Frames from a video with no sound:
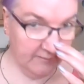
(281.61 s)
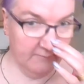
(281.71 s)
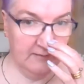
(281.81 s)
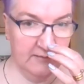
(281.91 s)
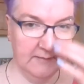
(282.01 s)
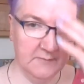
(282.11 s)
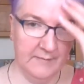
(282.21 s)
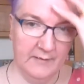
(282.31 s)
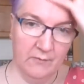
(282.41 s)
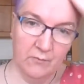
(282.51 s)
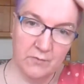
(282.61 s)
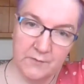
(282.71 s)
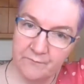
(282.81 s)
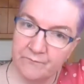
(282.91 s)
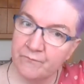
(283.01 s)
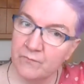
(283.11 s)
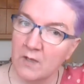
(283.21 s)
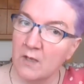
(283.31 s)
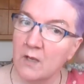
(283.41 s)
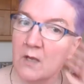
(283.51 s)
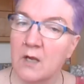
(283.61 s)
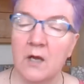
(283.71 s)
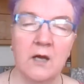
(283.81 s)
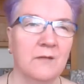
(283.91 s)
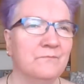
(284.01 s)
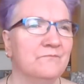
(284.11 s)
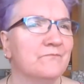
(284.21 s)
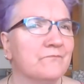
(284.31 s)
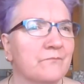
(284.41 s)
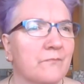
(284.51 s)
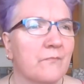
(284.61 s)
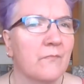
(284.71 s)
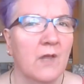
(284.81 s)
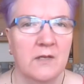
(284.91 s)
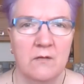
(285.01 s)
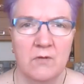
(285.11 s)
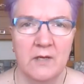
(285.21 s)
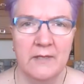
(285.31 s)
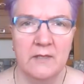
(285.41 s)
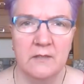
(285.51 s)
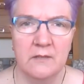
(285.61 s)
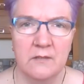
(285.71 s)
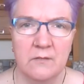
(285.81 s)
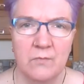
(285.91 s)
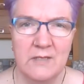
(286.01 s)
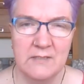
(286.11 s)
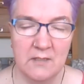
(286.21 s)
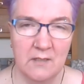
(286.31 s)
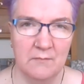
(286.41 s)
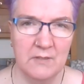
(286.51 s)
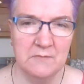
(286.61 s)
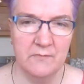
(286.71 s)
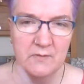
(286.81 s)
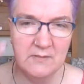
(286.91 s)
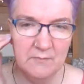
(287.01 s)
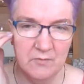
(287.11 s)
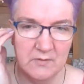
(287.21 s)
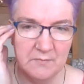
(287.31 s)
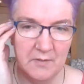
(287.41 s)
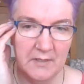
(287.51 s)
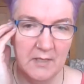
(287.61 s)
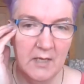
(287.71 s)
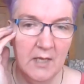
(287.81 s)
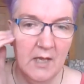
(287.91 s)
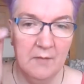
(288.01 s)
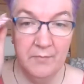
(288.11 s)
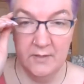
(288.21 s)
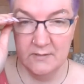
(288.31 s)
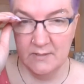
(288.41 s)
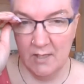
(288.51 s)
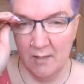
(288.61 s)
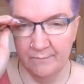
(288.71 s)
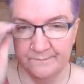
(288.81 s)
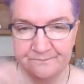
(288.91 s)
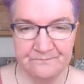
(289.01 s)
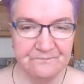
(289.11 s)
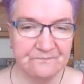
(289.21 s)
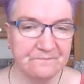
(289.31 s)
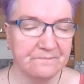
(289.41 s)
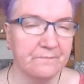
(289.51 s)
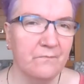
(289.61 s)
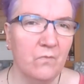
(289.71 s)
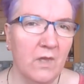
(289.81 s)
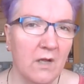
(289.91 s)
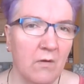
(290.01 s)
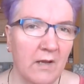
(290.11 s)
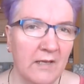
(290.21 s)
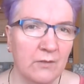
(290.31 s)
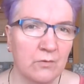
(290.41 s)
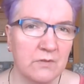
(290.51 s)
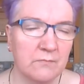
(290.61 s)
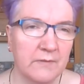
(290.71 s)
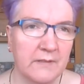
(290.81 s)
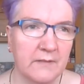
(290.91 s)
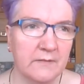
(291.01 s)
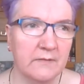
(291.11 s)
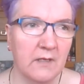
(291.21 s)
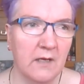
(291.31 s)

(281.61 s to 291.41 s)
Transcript: great things about autumn. I don't like winter, I much prefer summer and spring, but I quite like autumn because